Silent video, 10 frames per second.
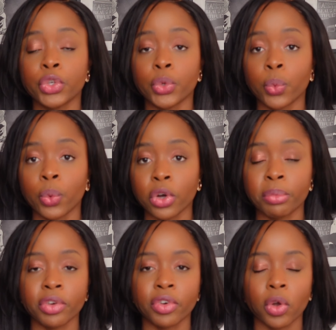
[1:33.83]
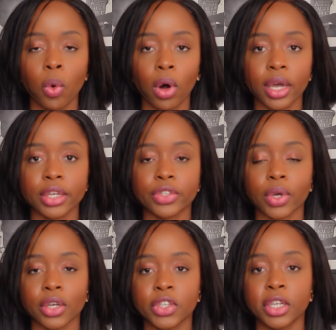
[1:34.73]
you will be required
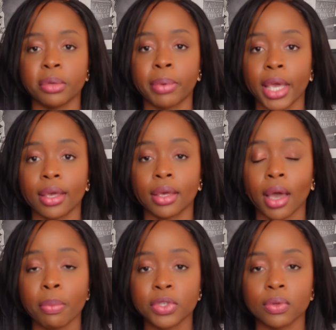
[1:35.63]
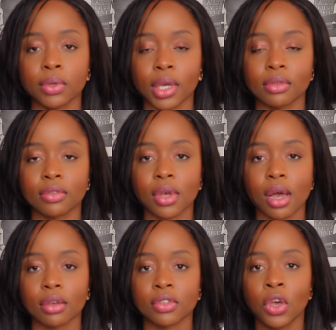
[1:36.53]
to actually pay capital gains
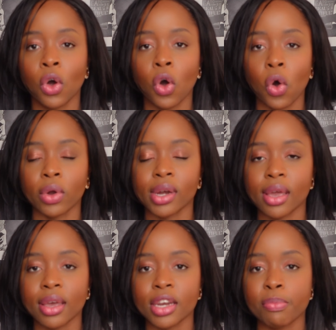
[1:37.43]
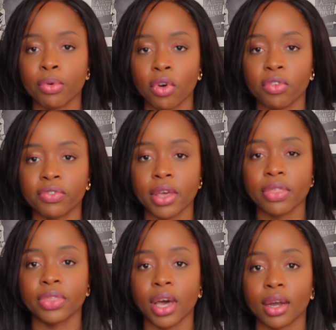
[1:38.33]
tax on any
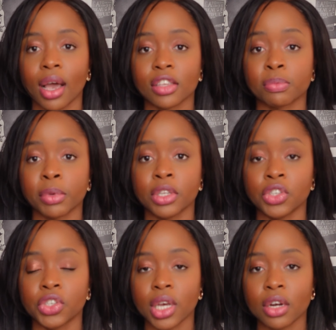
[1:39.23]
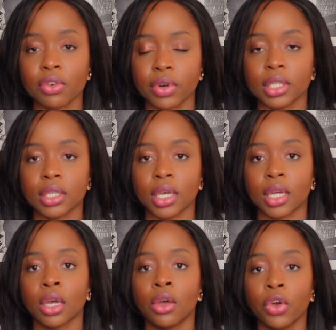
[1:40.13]
profit that has been
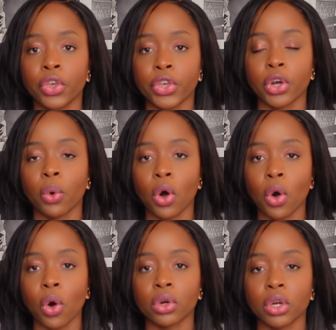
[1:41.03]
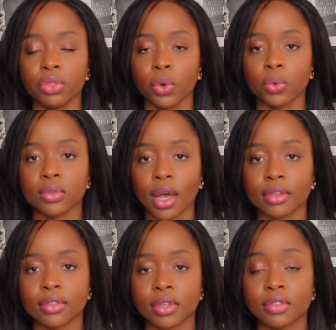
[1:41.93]
generated, on those
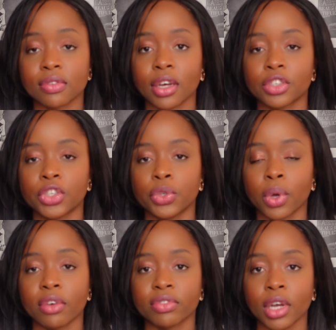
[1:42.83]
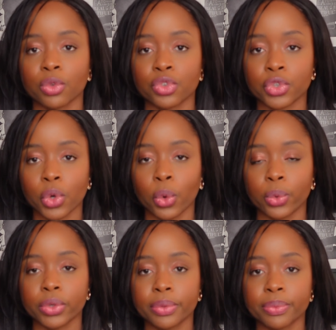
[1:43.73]
assets that you have now sold.